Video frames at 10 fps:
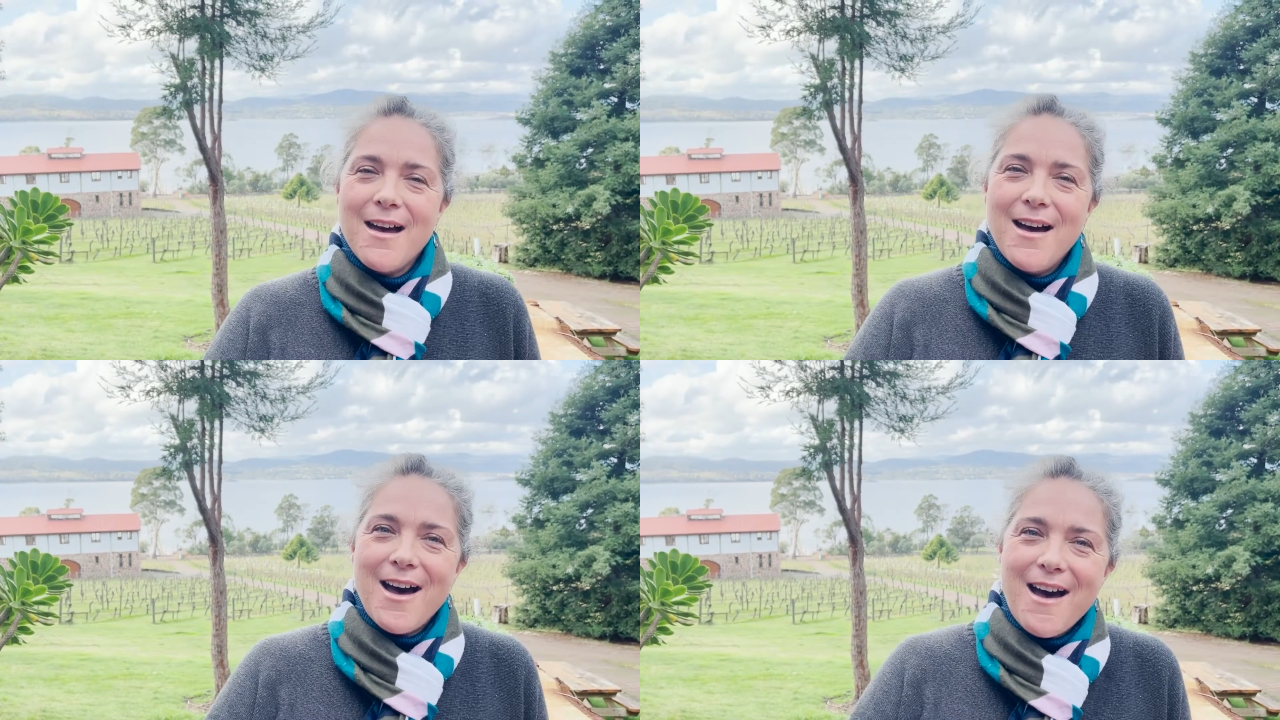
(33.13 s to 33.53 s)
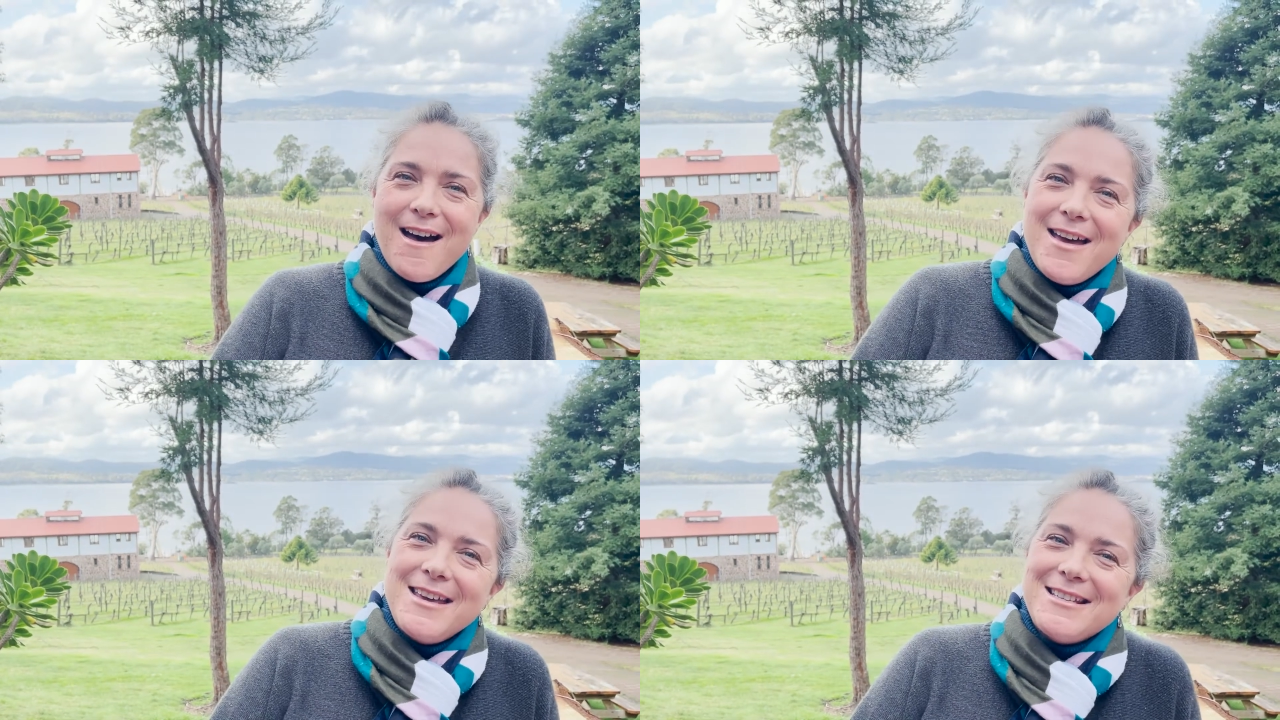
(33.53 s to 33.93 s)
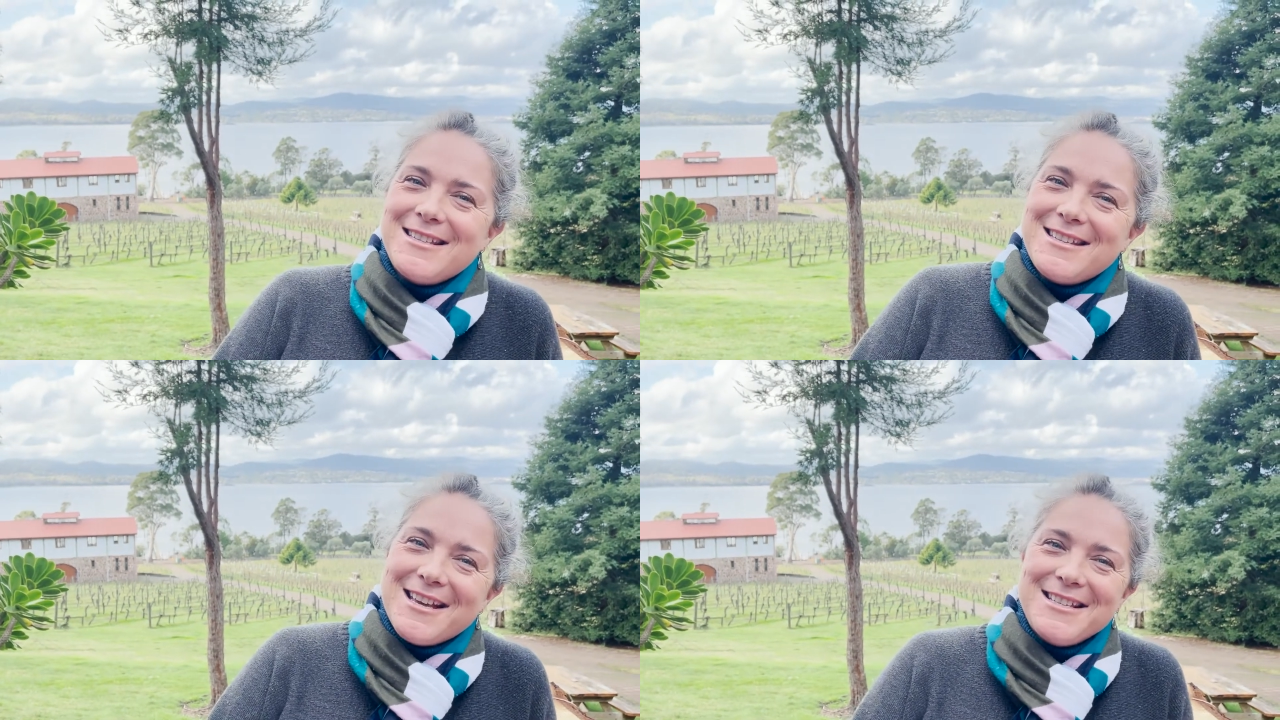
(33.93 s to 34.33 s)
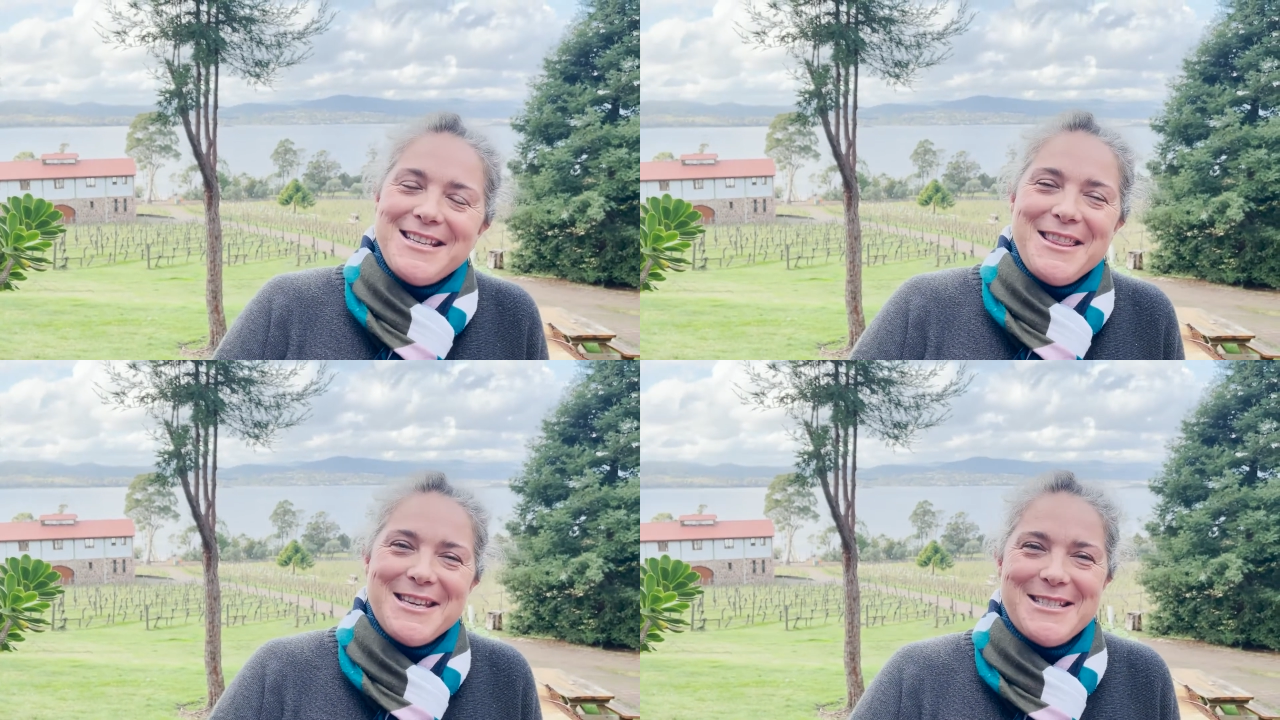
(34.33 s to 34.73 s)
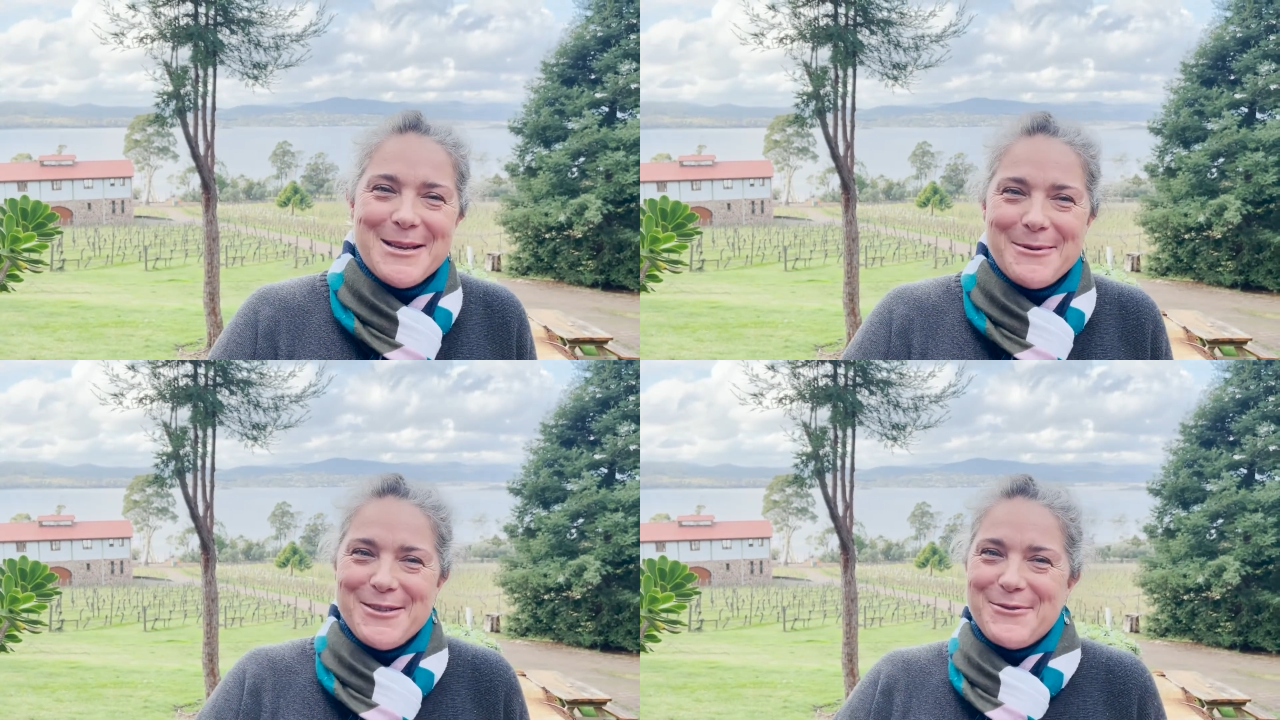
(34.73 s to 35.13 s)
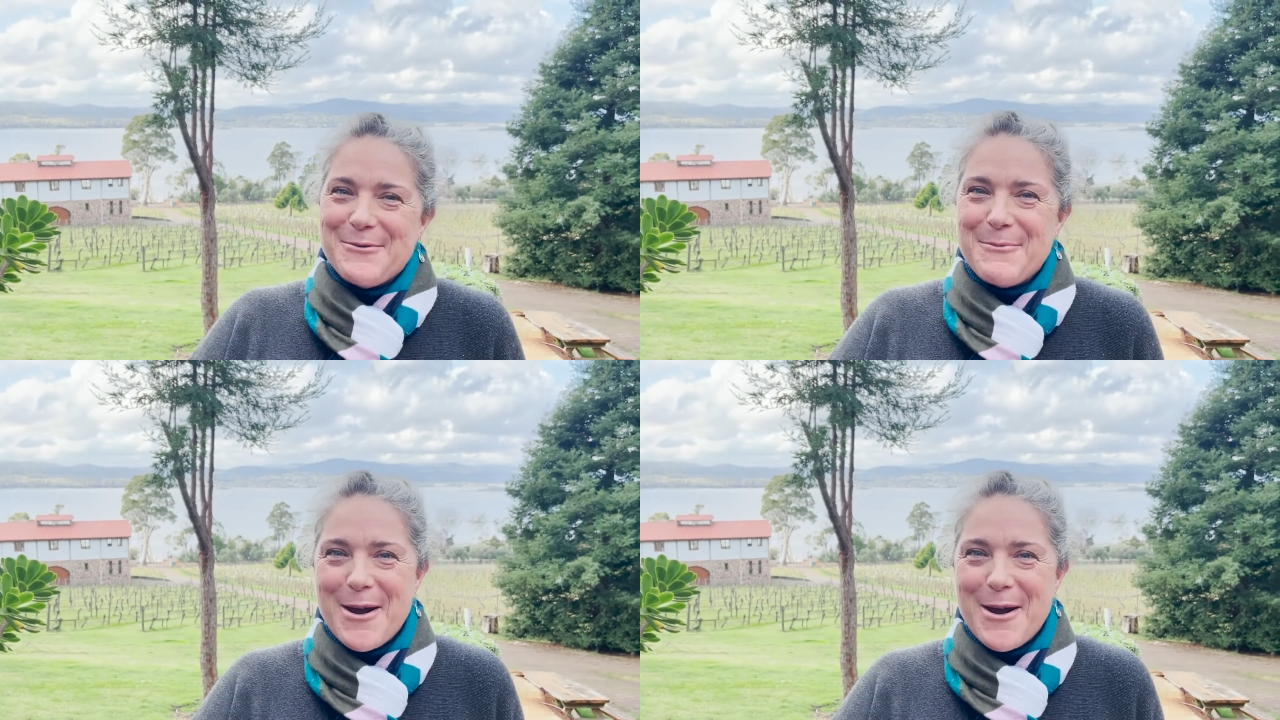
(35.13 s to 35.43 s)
Hi, it's Cynthia Semmens from